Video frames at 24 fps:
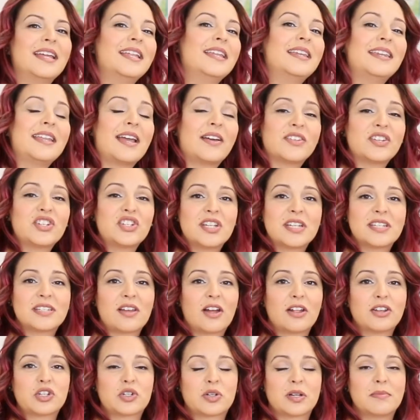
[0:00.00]
Now that she's
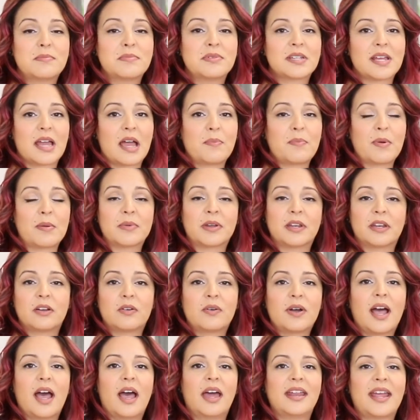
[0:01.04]
all trimmed up, I'm going to
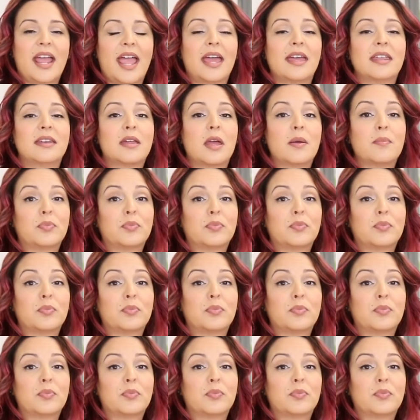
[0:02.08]
go ahead and